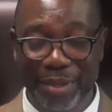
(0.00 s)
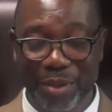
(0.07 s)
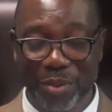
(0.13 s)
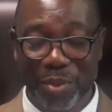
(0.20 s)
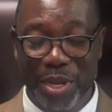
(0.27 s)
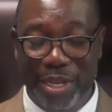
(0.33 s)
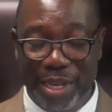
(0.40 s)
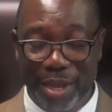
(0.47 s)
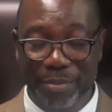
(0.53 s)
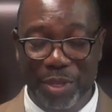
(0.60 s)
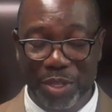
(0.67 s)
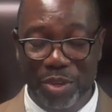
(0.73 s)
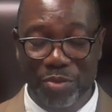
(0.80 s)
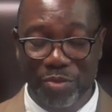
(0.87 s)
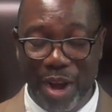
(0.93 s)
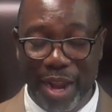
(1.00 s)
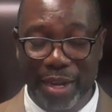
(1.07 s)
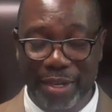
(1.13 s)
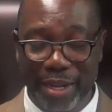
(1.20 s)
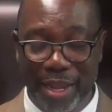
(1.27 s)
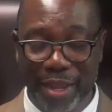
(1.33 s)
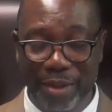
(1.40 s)
We come to you
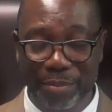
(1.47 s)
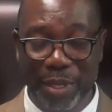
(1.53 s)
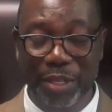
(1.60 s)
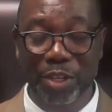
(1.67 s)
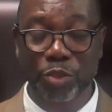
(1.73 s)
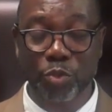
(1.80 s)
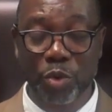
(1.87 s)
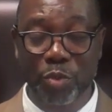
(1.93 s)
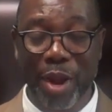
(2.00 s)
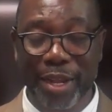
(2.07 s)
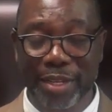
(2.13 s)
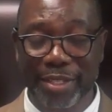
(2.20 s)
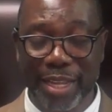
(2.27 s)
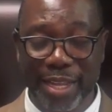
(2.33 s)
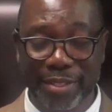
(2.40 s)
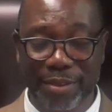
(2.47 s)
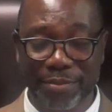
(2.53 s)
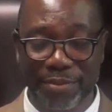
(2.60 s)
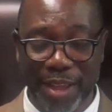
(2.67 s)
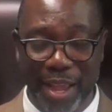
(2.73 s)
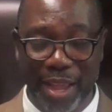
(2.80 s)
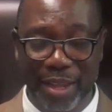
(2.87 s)
right now because we recognize the
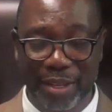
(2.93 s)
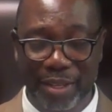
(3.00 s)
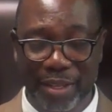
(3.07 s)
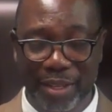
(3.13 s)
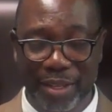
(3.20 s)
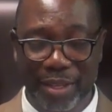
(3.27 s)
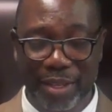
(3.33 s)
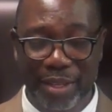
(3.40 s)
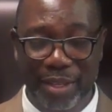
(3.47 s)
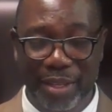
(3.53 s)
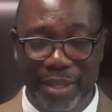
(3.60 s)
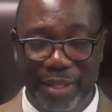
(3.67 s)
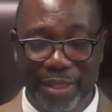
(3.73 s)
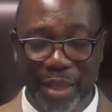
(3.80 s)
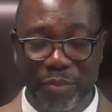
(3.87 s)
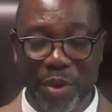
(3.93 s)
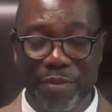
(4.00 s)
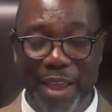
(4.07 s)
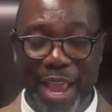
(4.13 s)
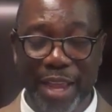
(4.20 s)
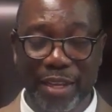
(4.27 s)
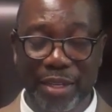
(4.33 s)
fact that we've
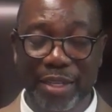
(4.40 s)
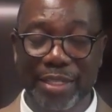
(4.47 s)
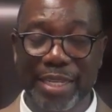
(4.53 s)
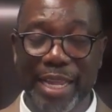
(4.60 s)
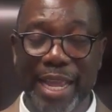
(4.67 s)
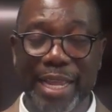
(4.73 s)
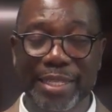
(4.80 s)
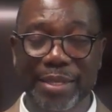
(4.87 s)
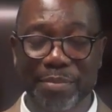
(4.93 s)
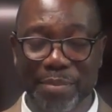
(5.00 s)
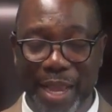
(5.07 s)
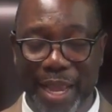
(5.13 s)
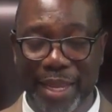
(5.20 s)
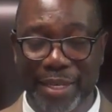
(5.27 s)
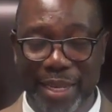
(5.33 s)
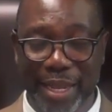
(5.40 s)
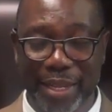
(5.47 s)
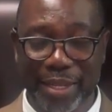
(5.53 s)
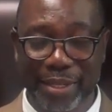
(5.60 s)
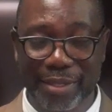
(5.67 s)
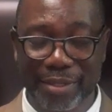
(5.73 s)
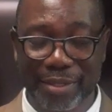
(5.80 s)
had good days and bad days,
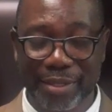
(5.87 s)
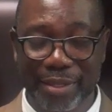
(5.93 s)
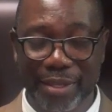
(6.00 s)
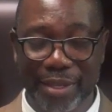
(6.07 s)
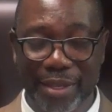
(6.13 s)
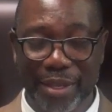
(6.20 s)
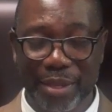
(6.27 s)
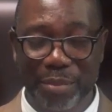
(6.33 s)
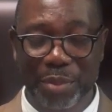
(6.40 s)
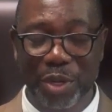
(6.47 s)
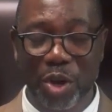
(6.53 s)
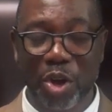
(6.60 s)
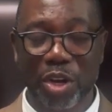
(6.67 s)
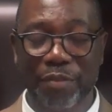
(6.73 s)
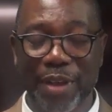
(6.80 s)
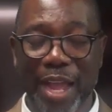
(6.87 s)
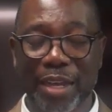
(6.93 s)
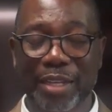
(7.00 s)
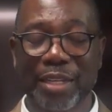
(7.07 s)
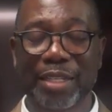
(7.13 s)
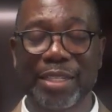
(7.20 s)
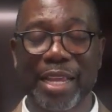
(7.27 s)
but all of our
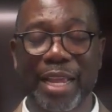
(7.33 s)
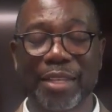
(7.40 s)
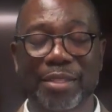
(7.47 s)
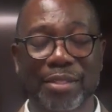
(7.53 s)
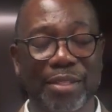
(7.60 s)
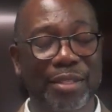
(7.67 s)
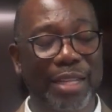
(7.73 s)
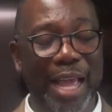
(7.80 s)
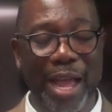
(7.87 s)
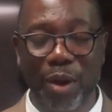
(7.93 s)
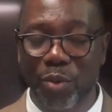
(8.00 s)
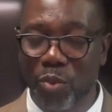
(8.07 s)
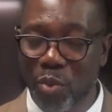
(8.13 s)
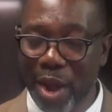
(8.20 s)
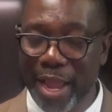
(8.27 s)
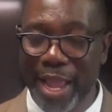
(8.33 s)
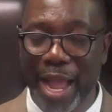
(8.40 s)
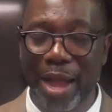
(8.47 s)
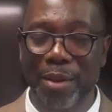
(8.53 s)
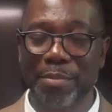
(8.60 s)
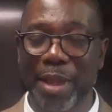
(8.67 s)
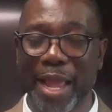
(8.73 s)
good days still outweigh
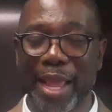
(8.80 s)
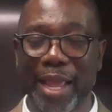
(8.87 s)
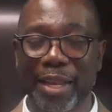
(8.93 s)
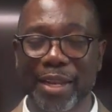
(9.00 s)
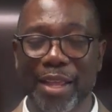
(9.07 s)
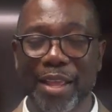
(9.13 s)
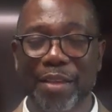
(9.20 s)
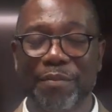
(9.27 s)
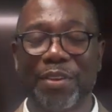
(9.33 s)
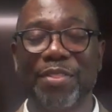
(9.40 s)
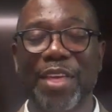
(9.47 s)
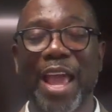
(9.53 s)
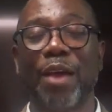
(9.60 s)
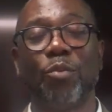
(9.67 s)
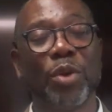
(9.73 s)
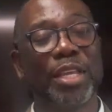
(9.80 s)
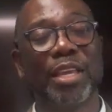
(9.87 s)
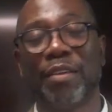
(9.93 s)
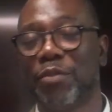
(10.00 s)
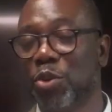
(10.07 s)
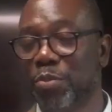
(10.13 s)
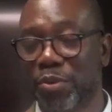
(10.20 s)
our bad. For that, we
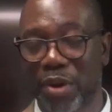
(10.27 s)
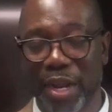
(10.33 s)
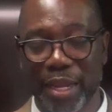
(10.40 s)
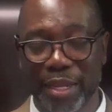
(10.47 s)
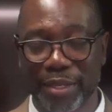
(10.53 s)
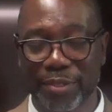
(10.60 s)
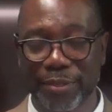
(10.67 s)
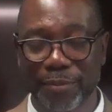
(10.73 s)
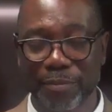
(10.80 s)
give you praise.